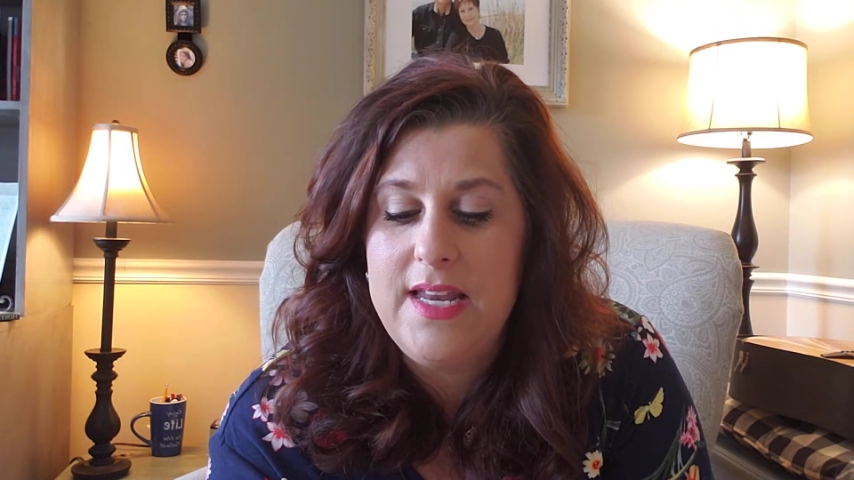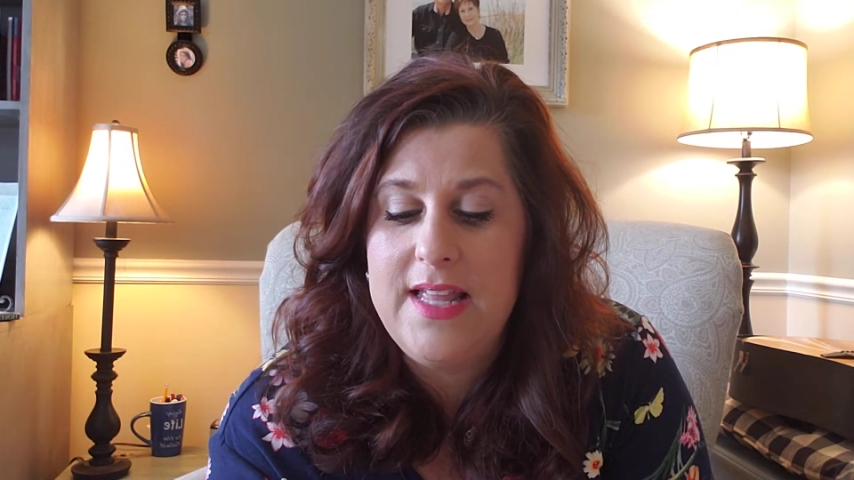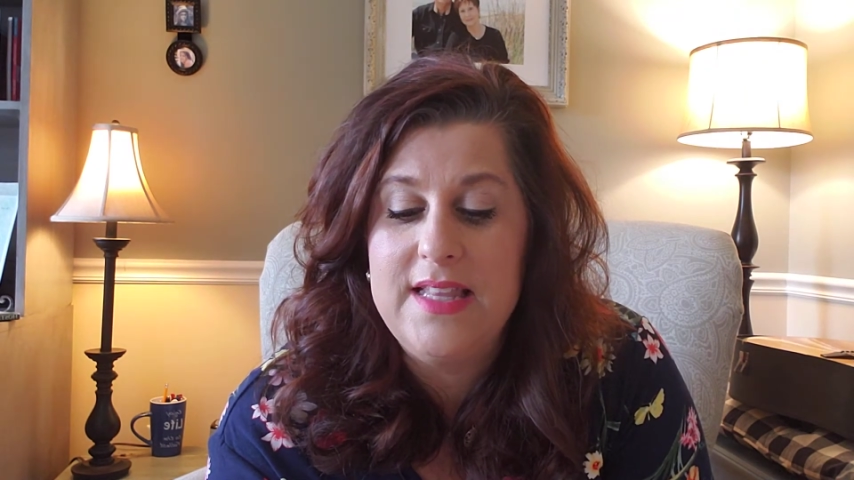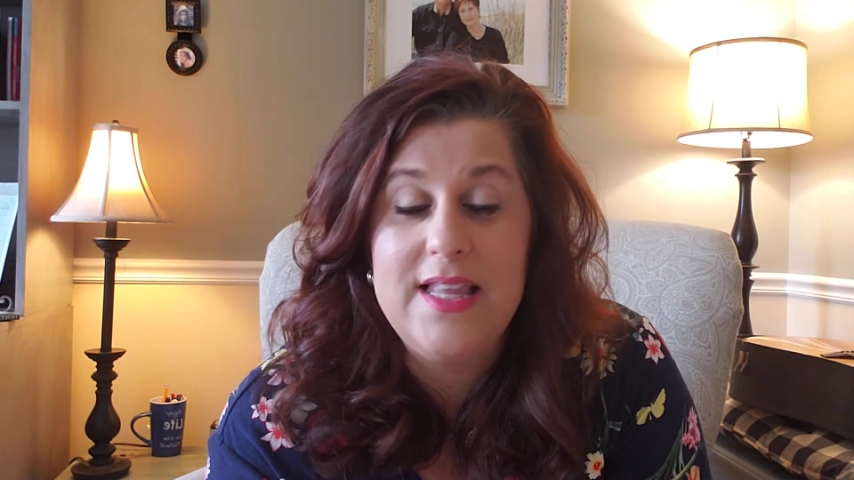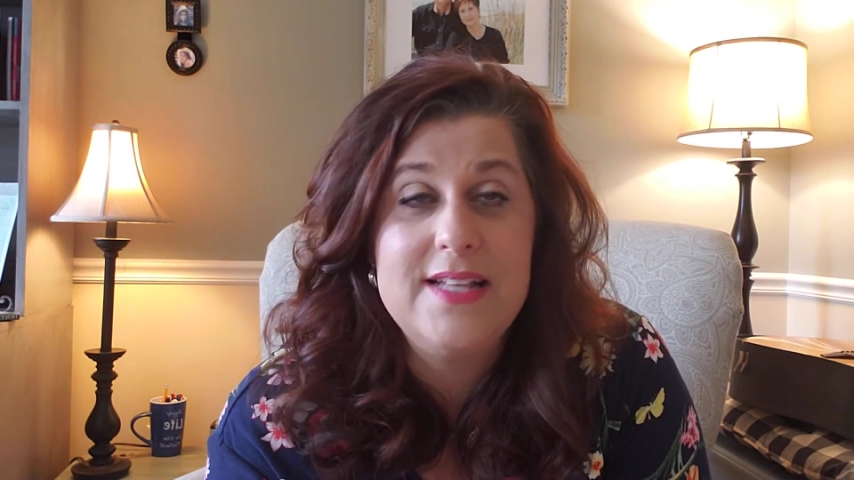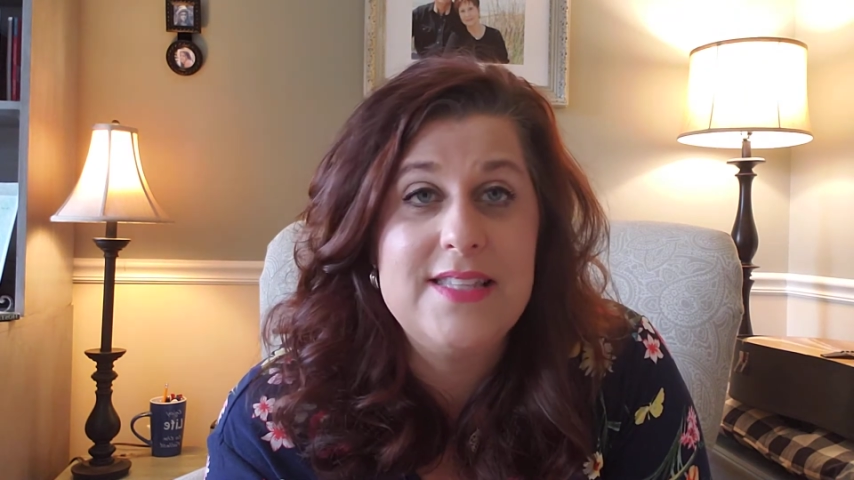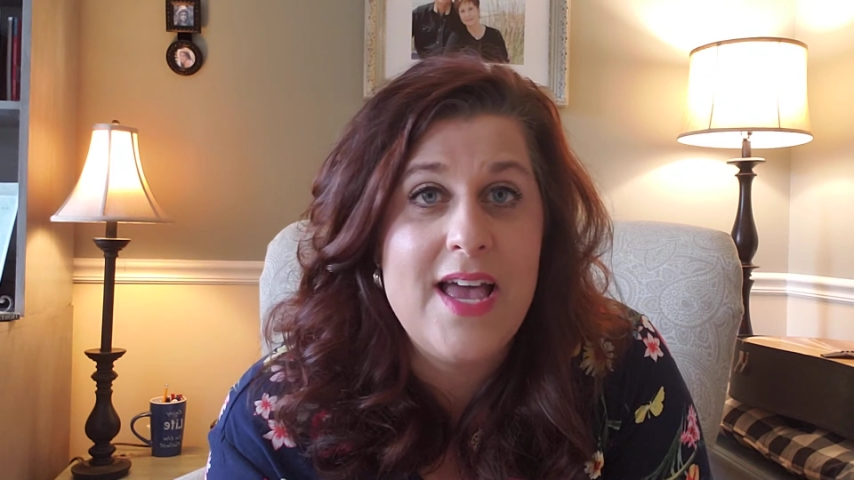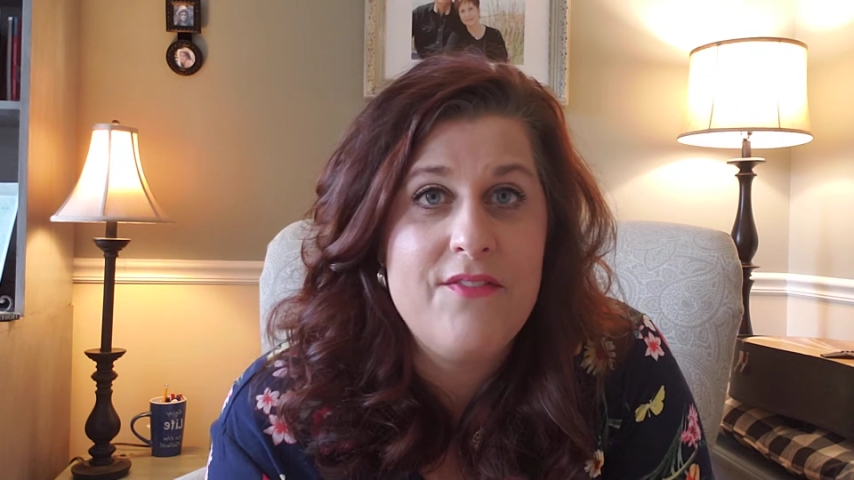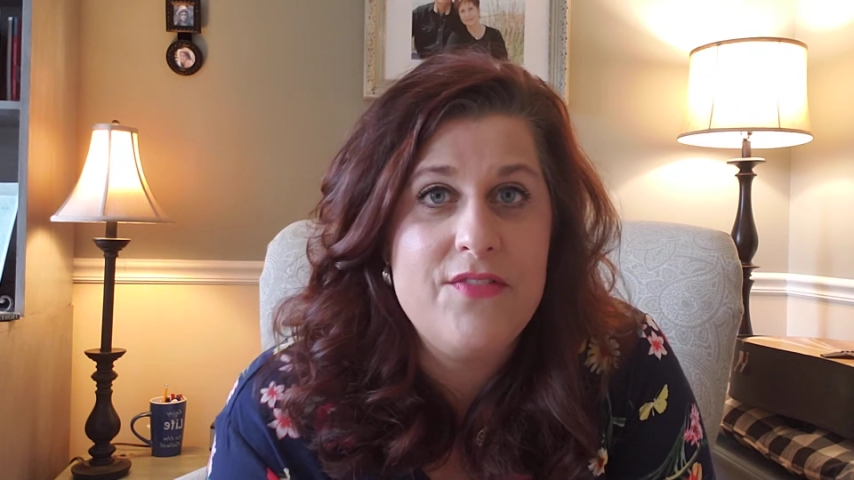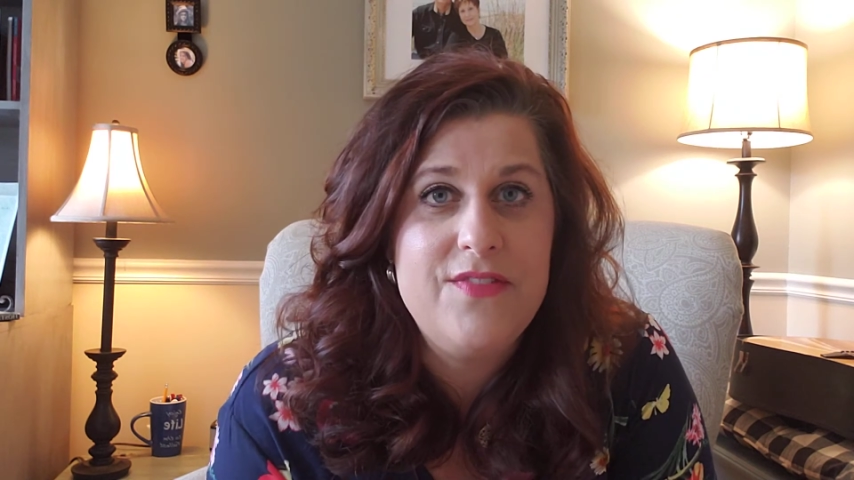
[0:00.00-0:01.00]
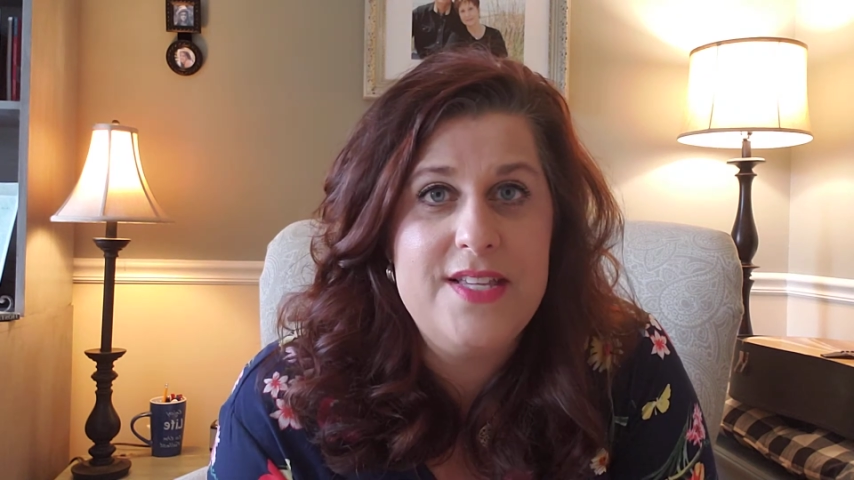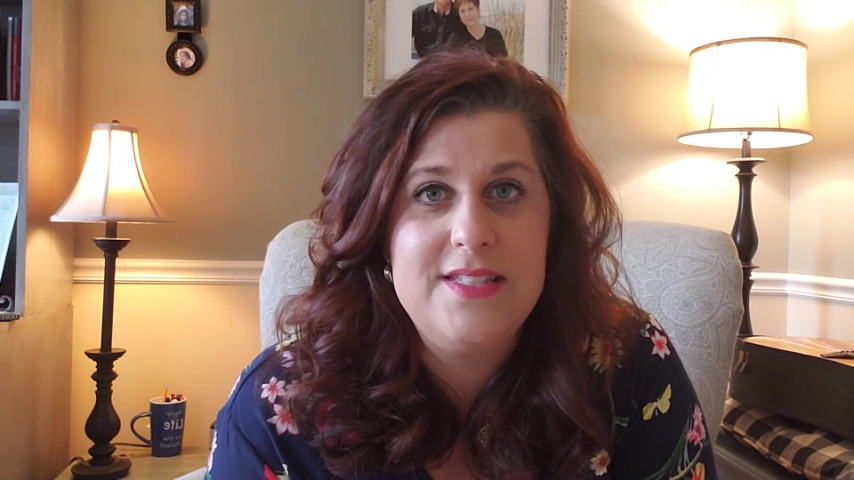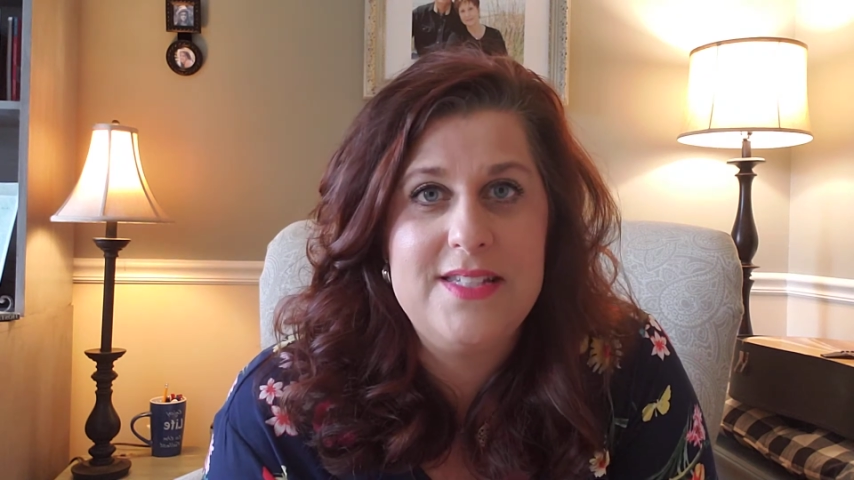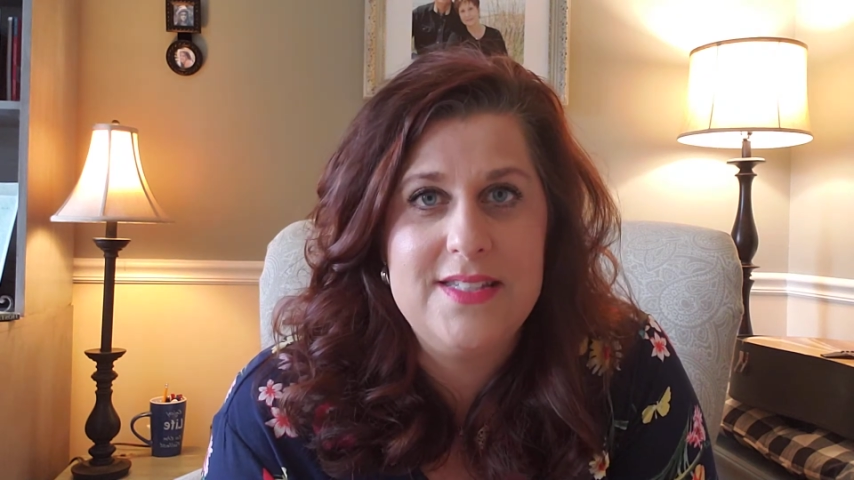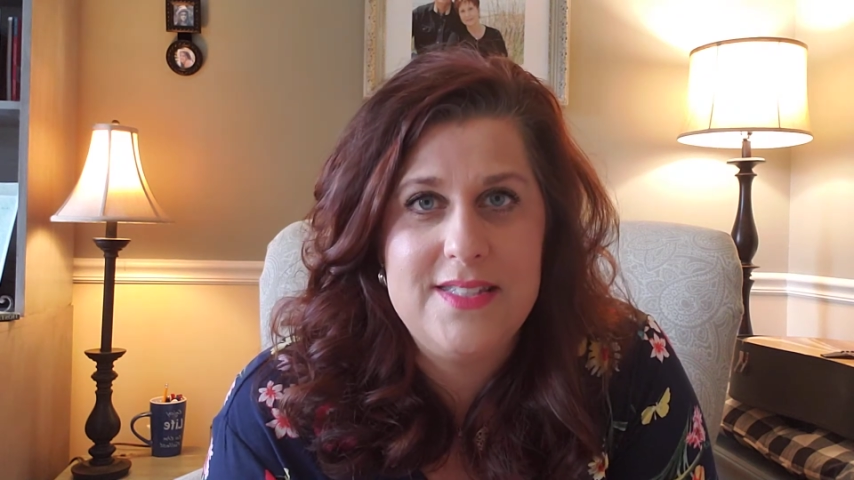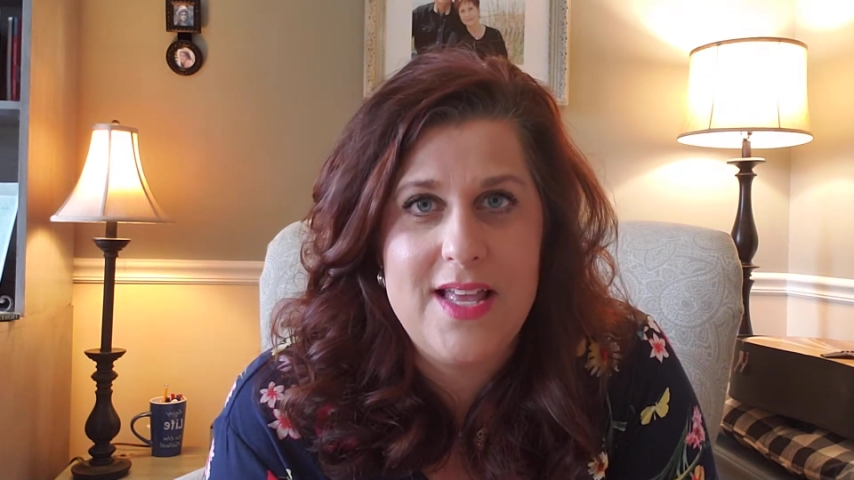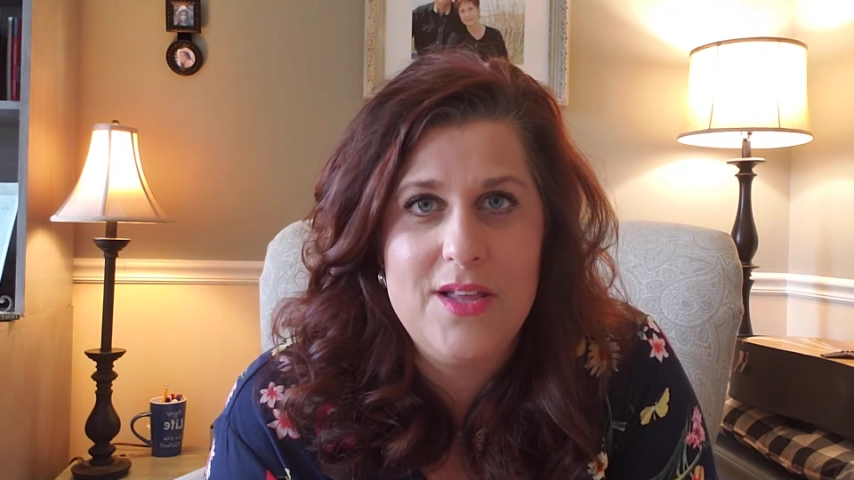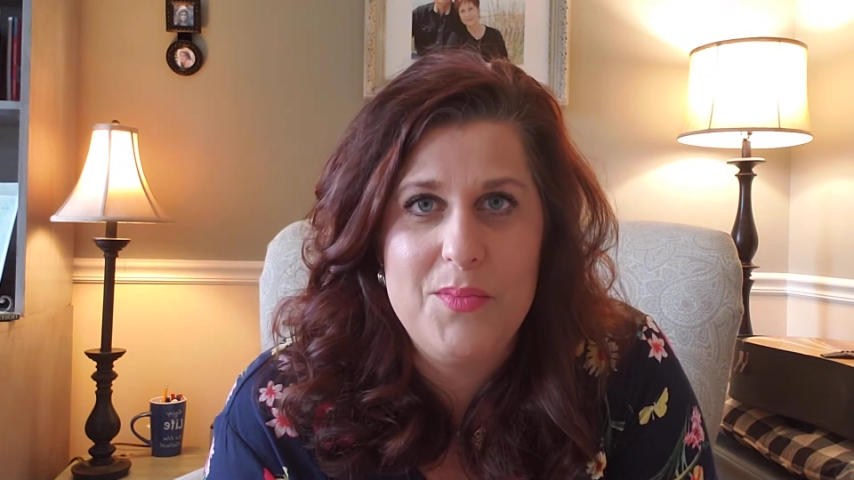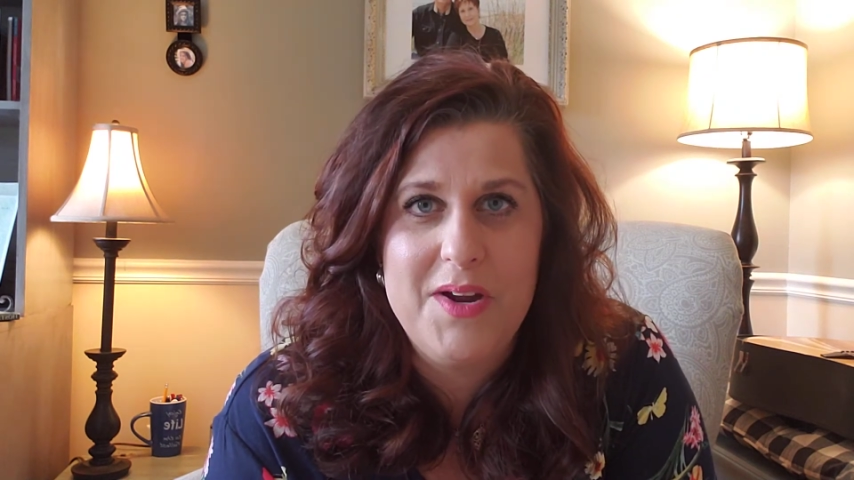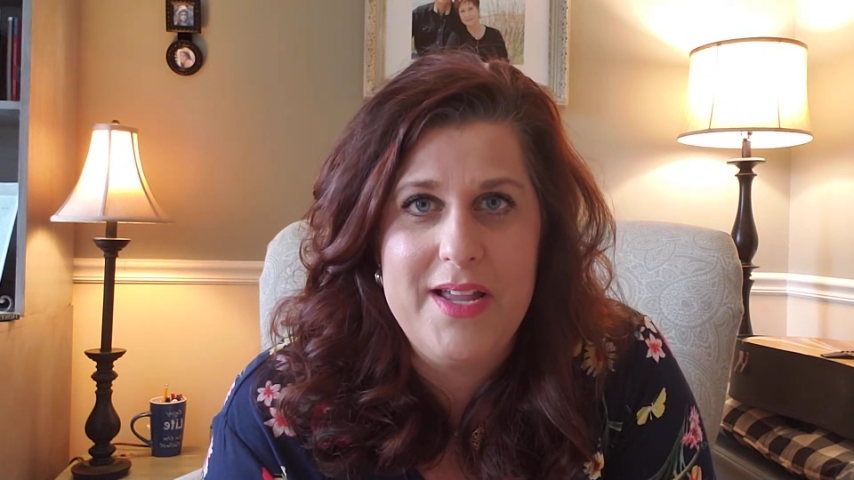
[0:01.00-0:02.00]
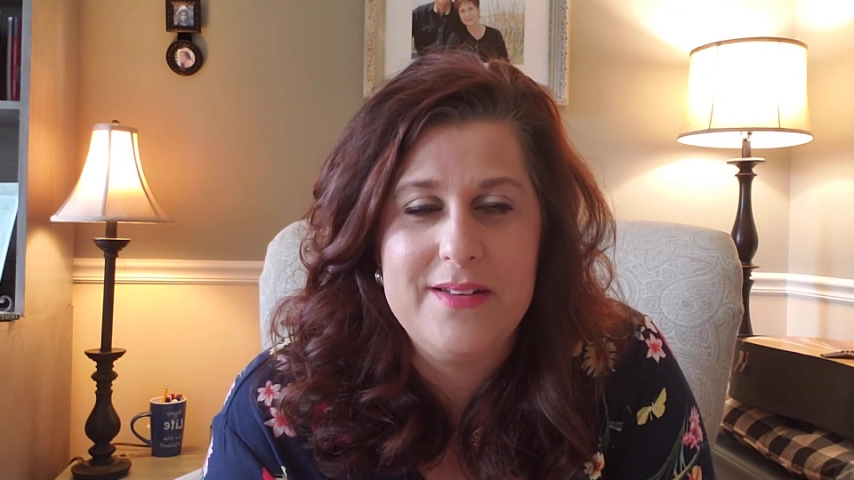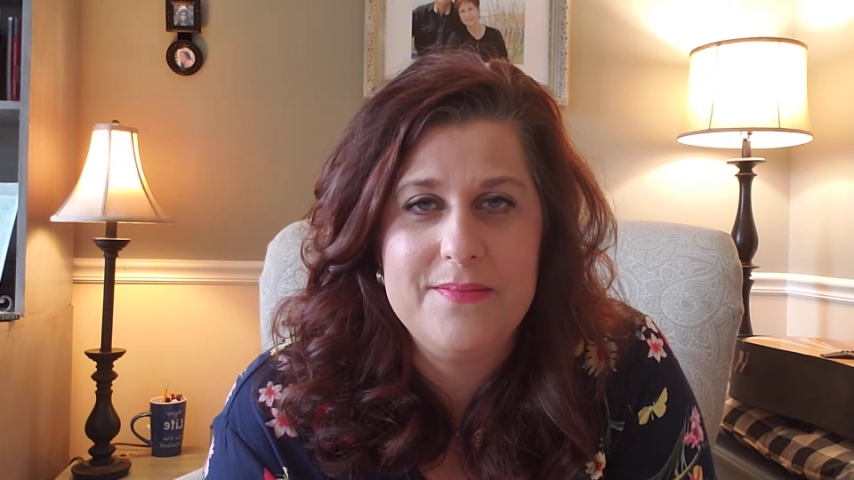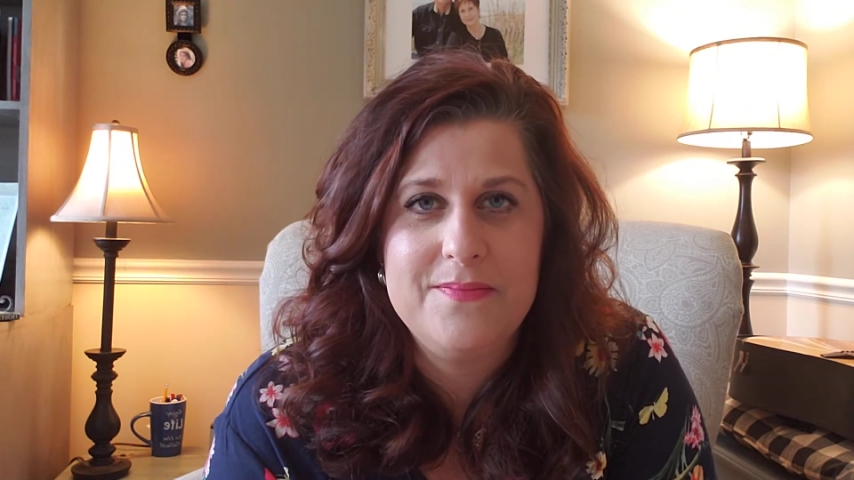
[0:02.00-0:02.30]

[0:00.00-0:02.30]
and let's have a feast and celebrate.